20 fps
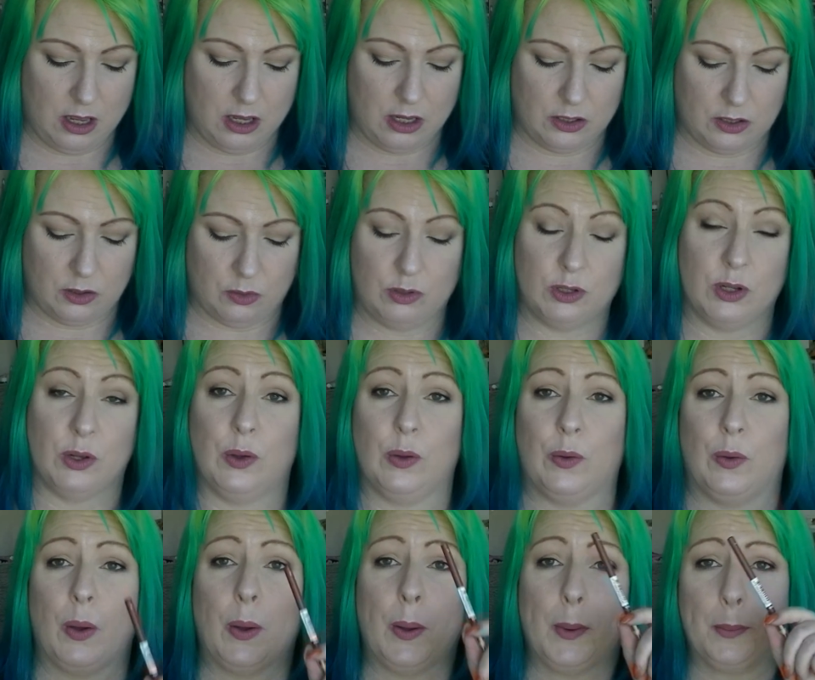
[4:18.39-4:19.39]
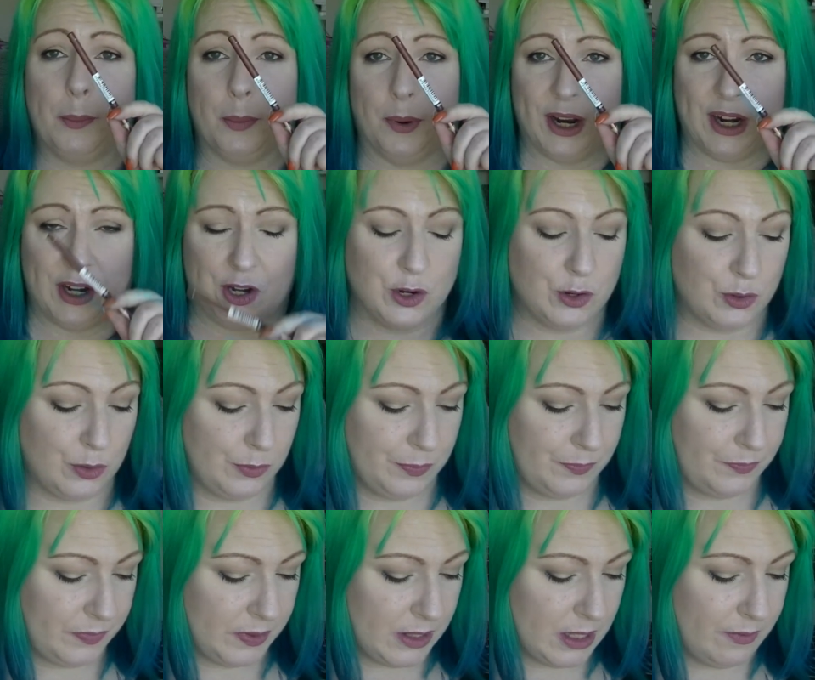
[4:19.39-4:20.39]
It's also brand new,
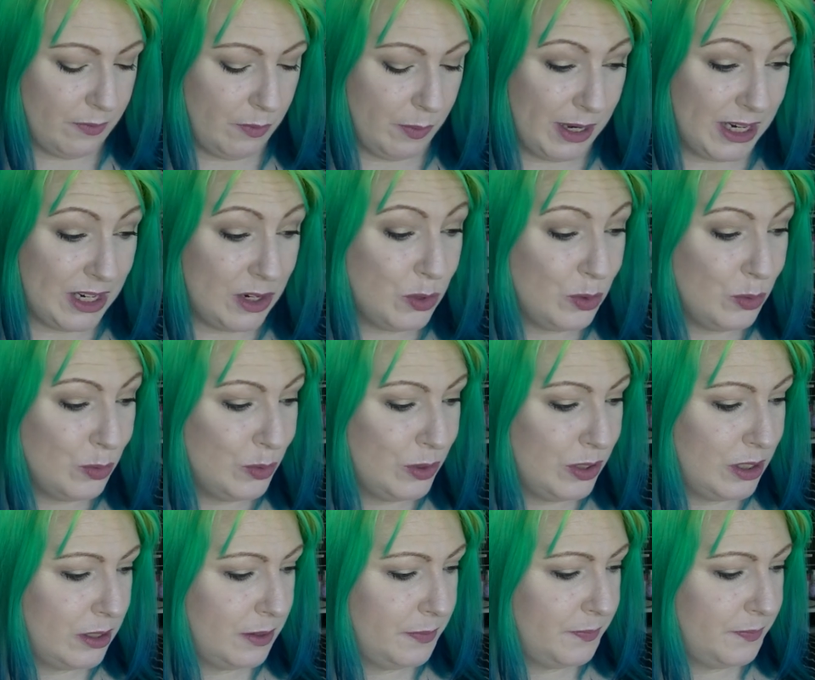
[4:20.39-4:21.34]
never been used.